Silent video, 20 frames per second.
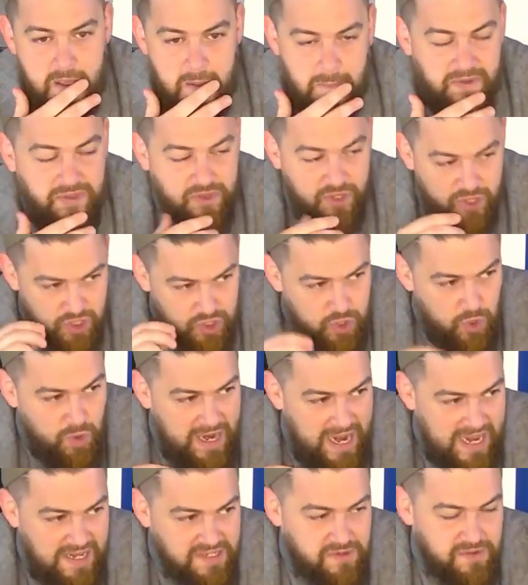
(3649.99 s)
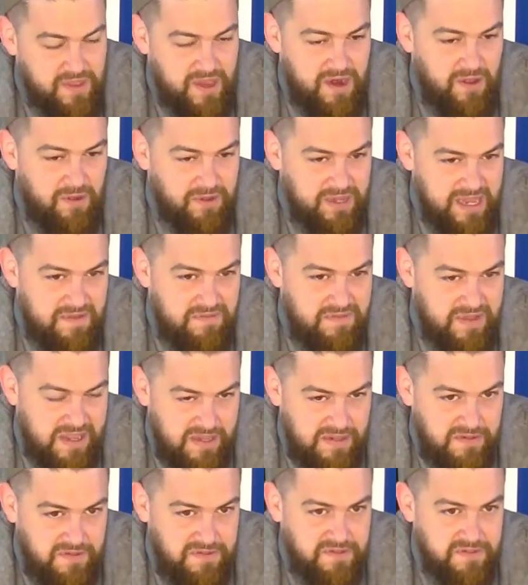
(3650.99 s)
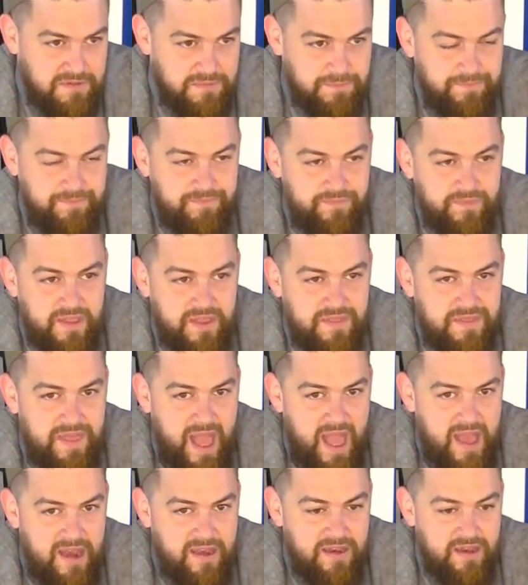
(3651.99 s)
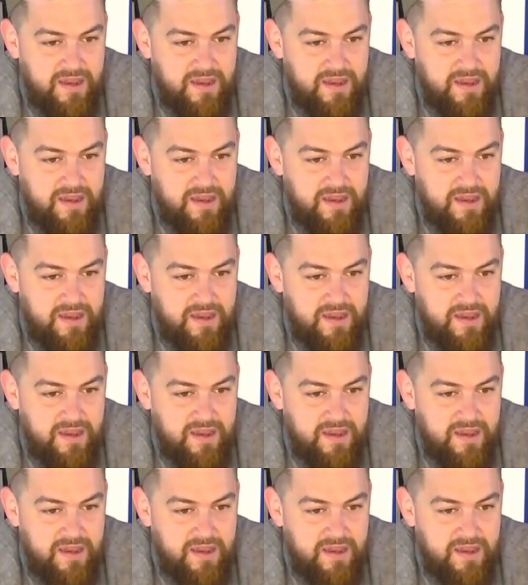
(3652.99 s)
But the short answer that I'll give is that